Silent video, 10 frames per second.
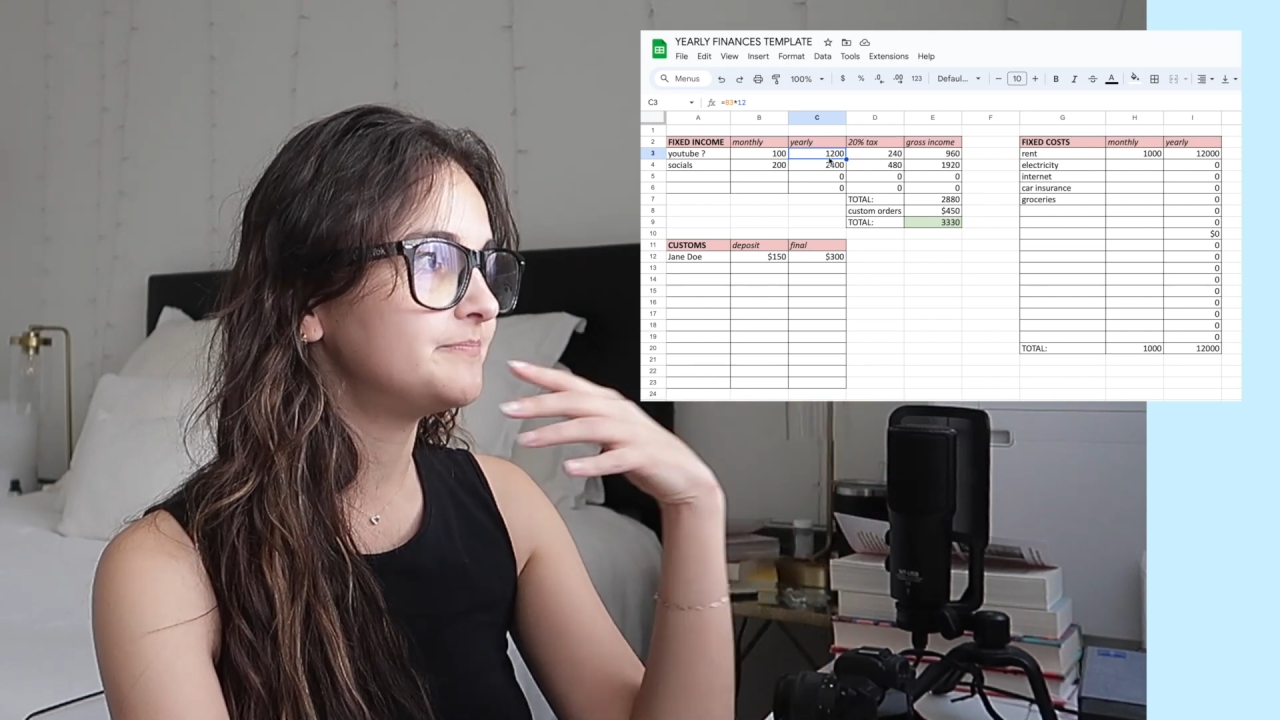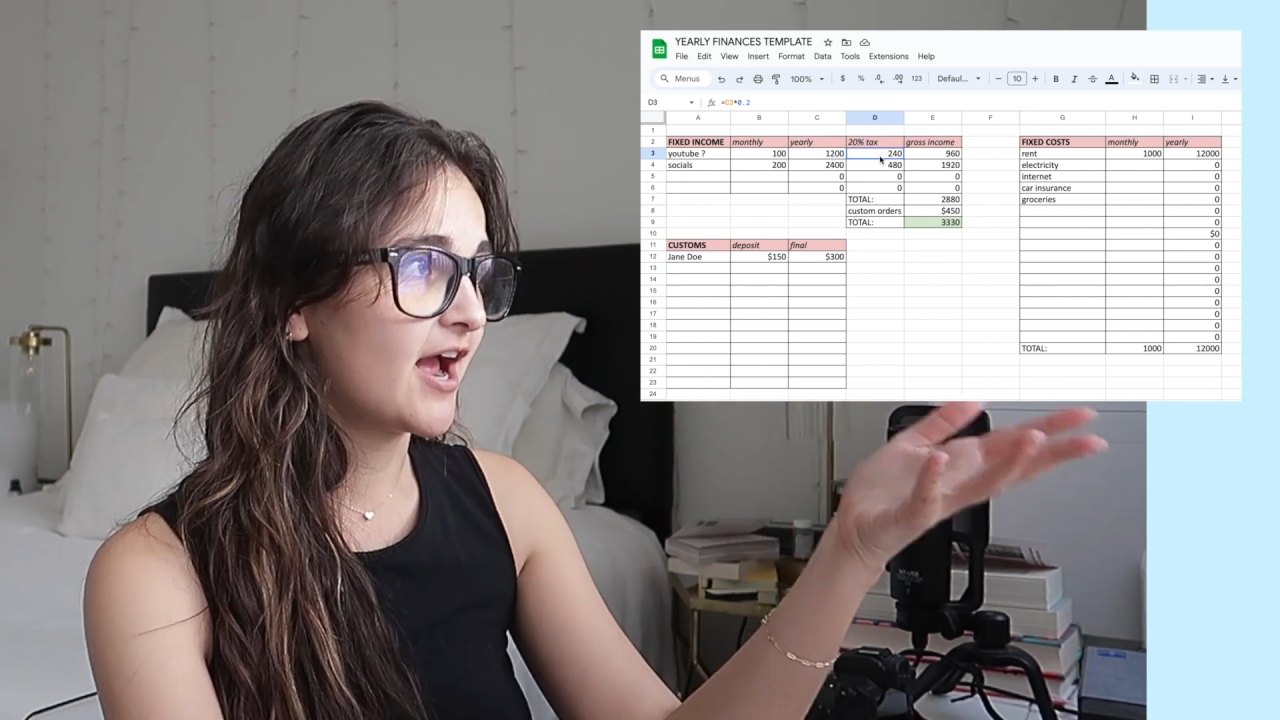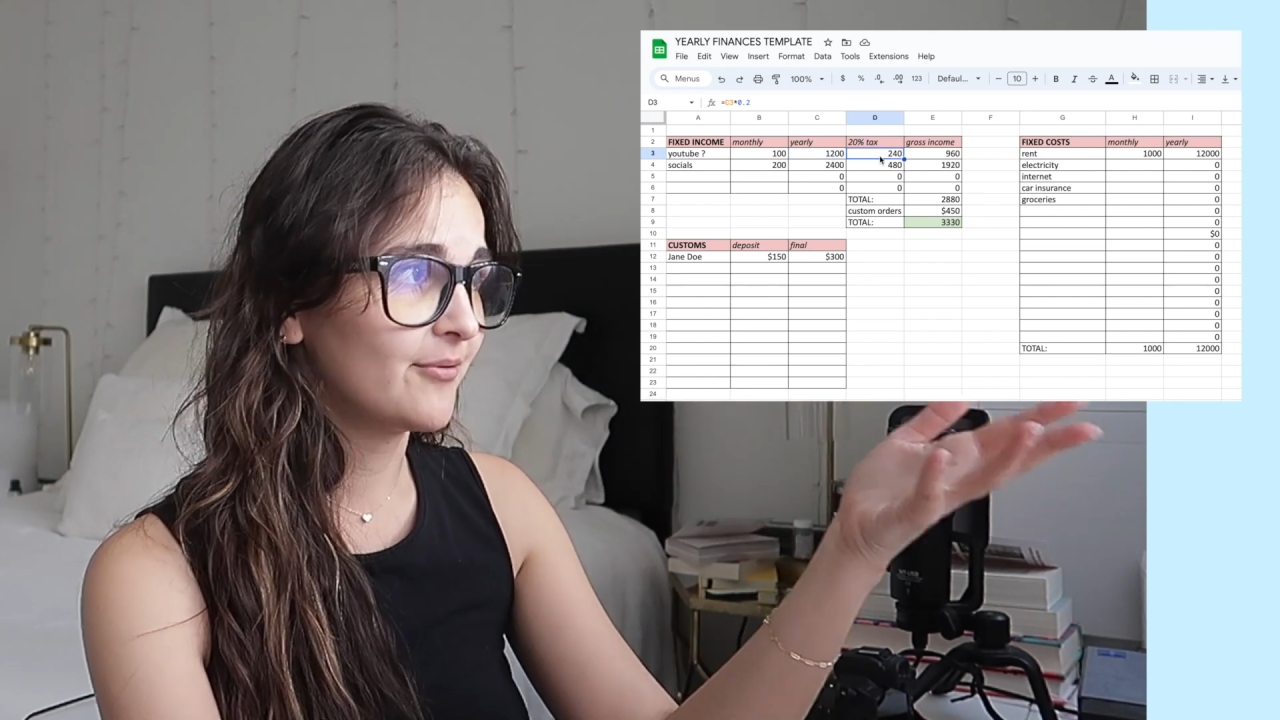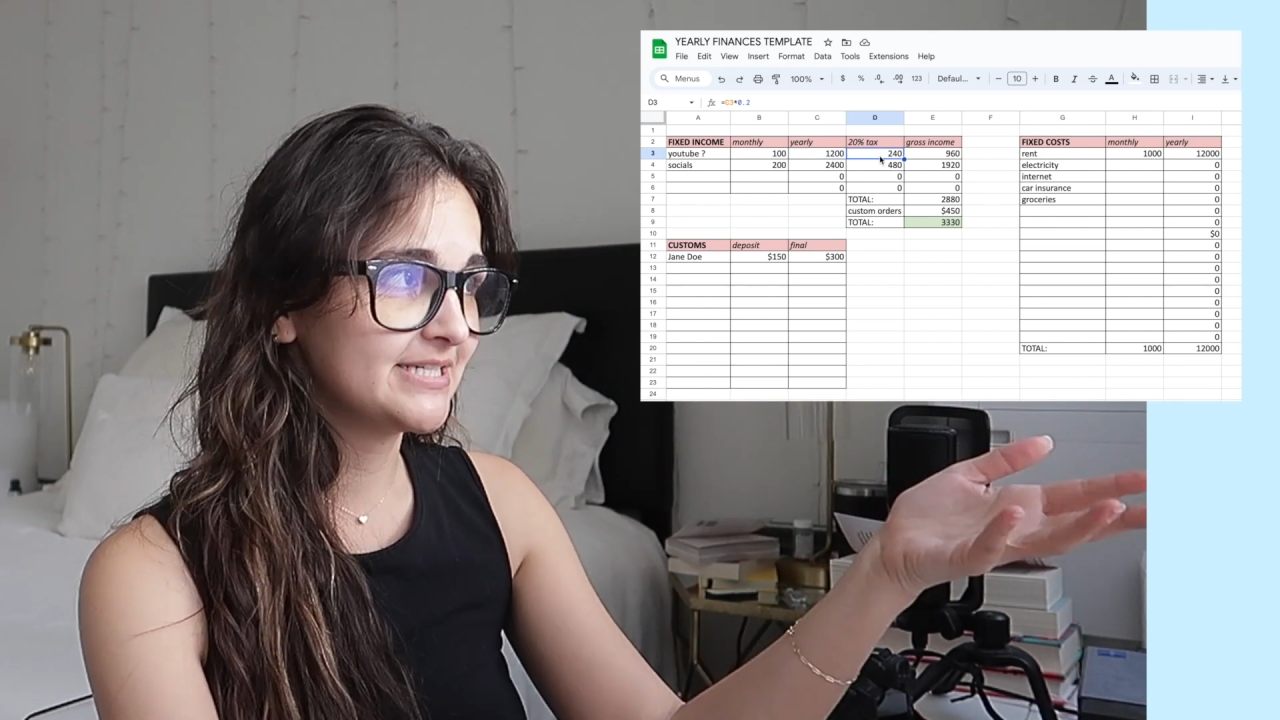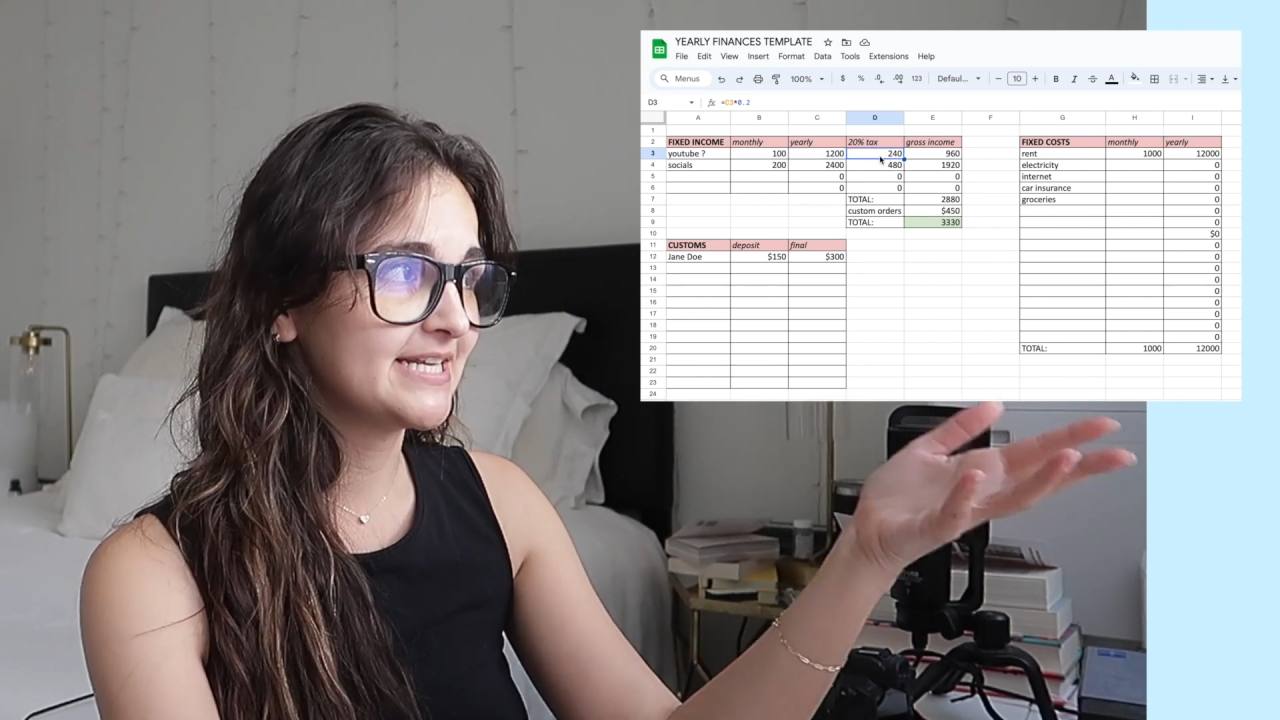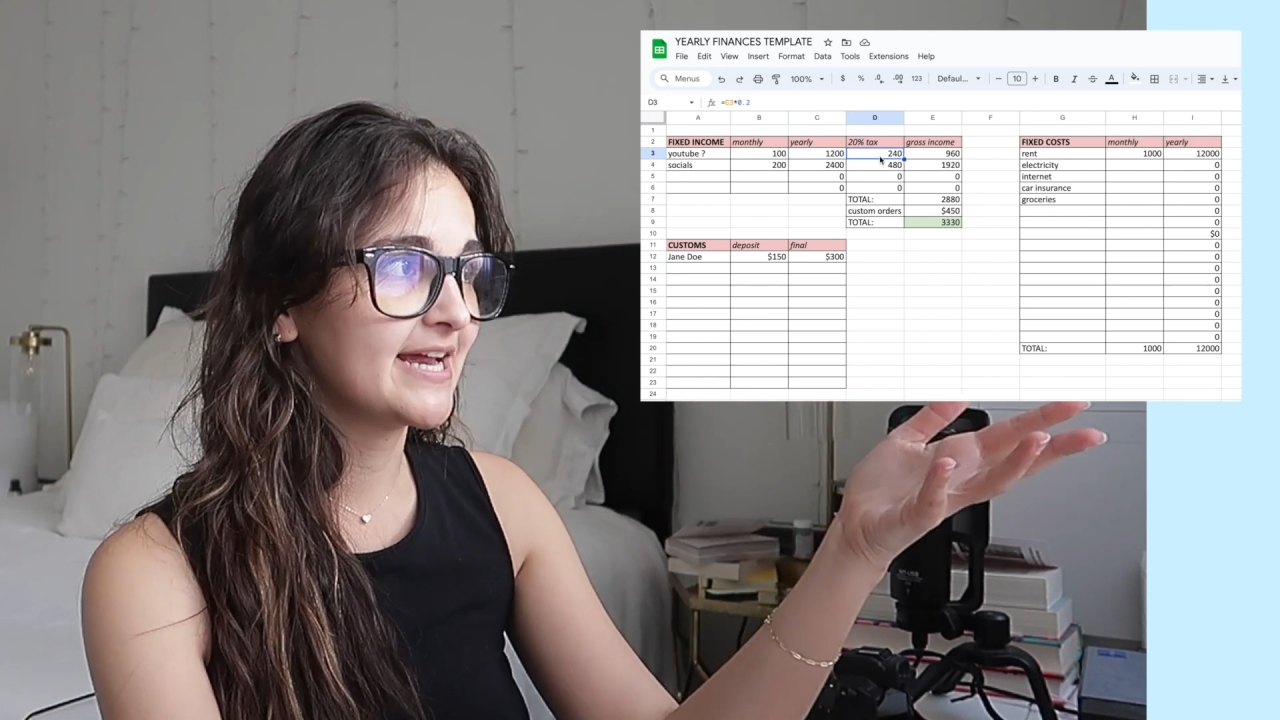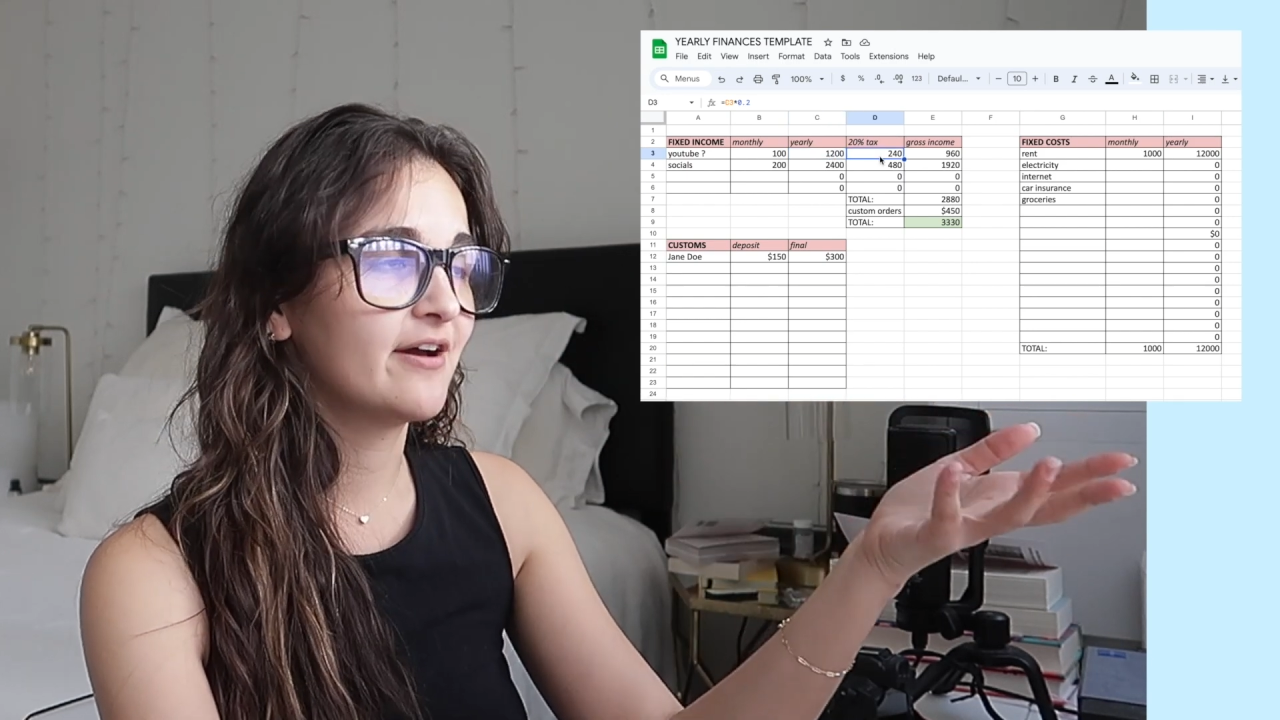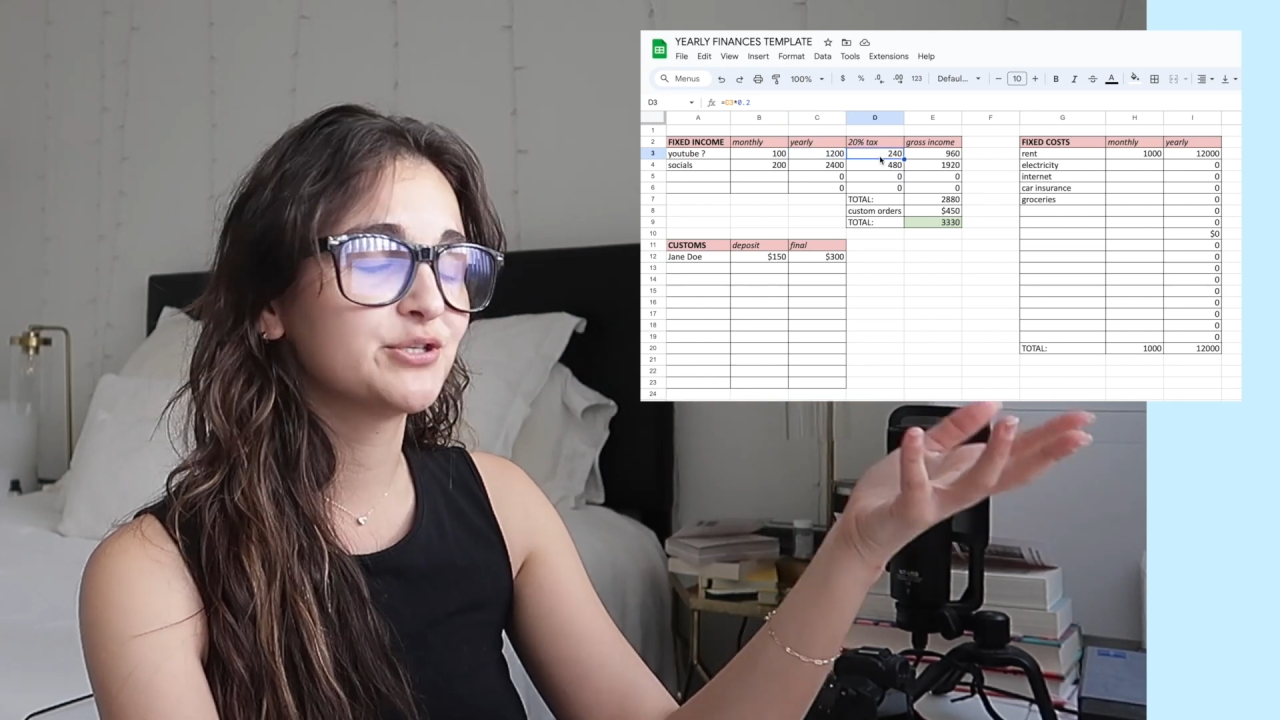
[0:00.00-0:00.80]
I always take out